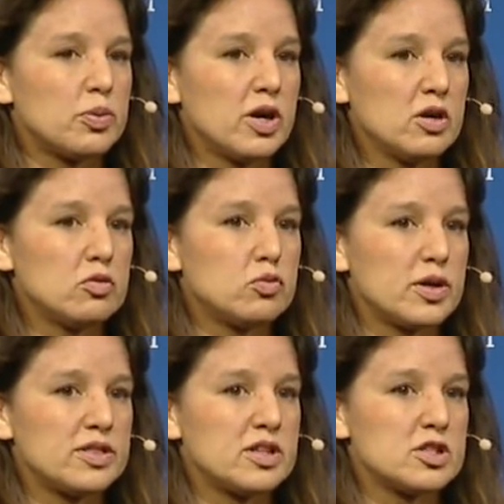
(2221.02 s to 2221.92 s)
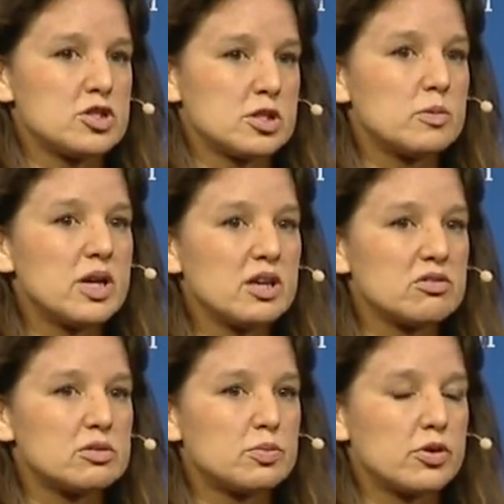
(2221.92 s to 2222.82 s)
part of what they're doing
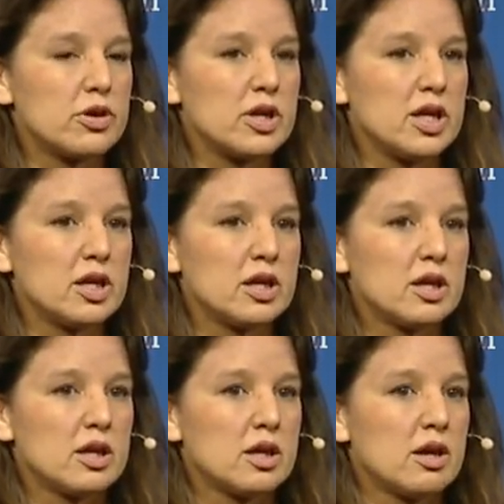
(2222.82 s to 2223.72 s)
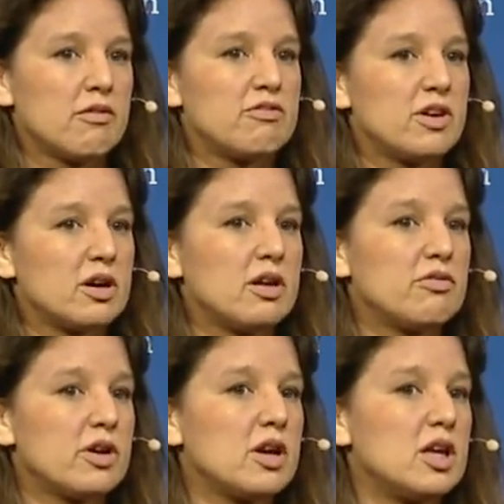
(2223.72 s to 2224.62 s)
is reporting very,
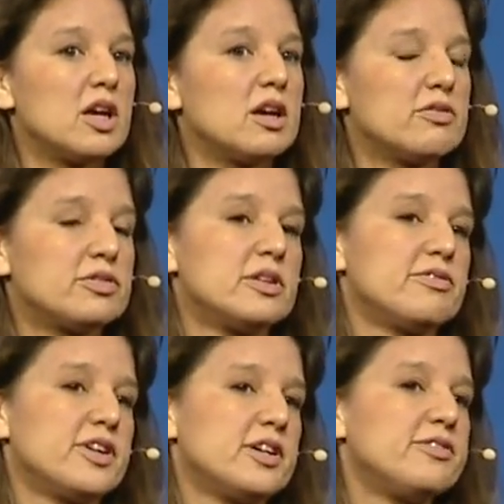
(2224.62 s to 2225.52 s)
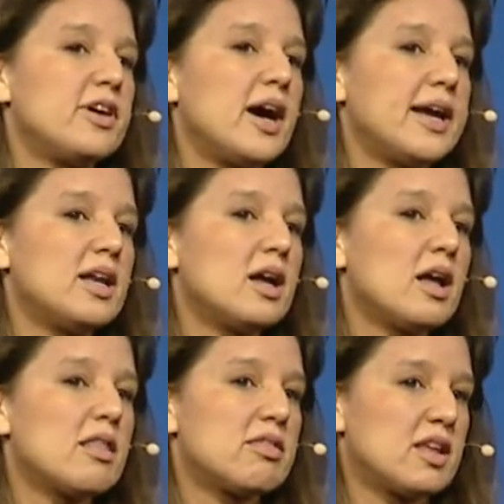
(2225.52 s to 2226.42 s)
very carefully verified
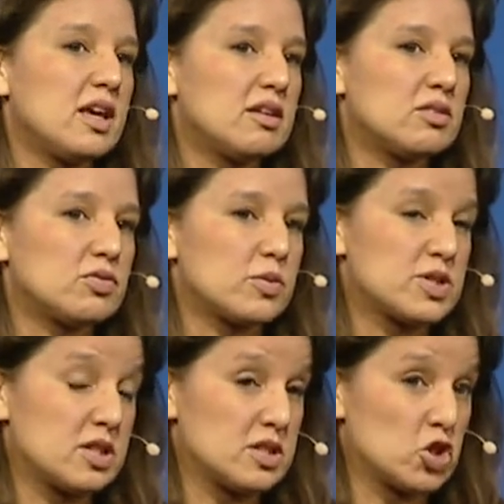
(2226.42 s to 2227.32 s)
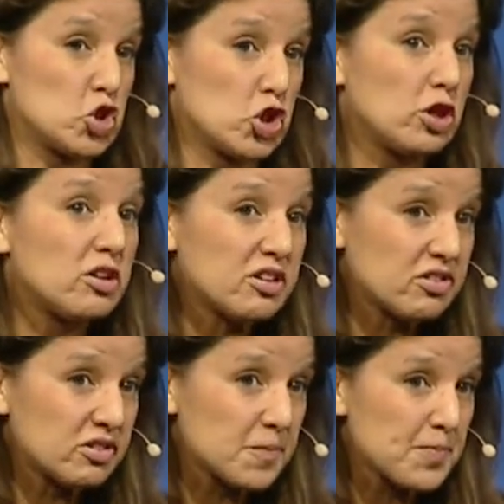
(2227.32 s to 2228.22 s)
things from citizen
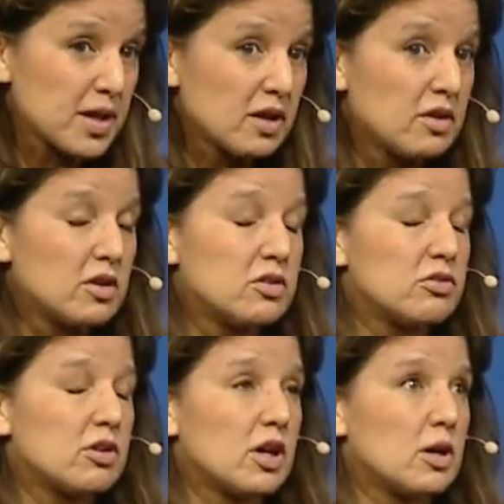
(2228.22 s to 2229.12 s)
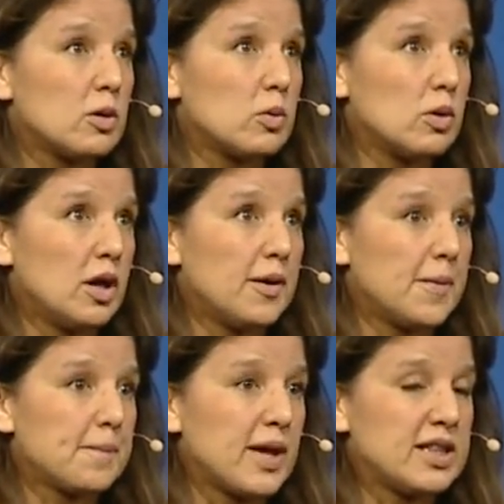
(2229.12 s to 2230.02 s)
journalists. So,
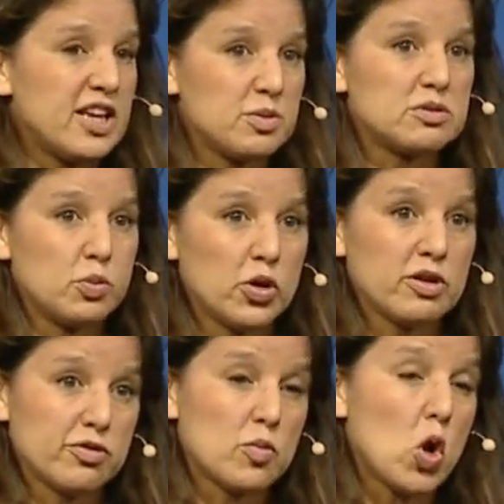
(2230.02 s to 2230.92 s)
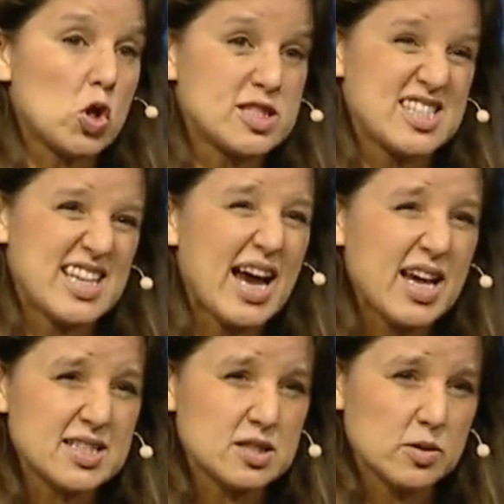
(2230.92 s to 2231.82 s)
um, and they've been reporting from all
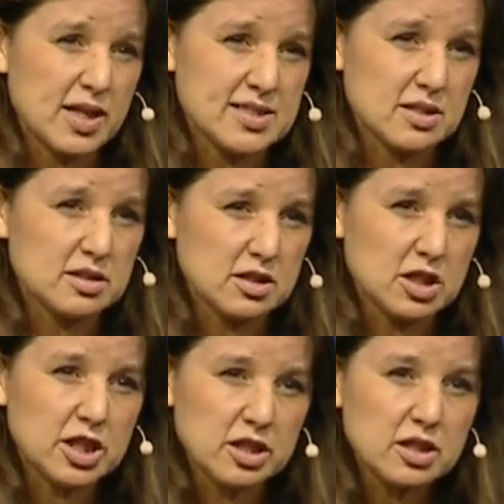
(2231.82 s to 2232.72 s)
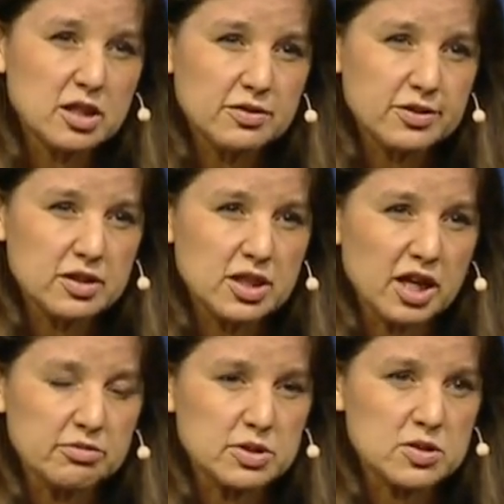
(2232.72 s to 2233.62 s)
sides, so that's a little harder for the
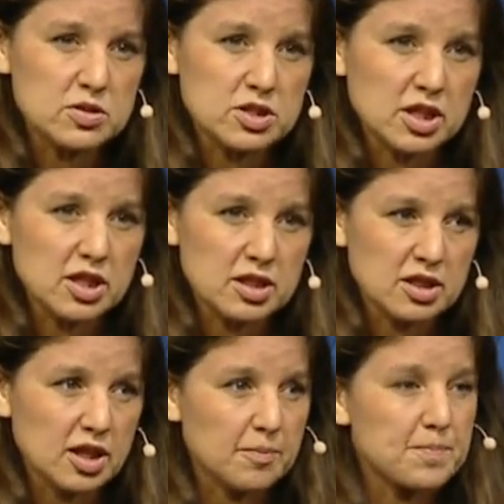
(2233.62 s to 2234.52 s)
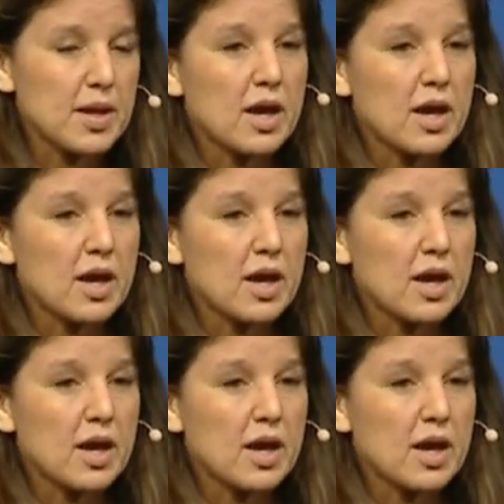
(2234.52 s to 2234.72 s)
government to target them.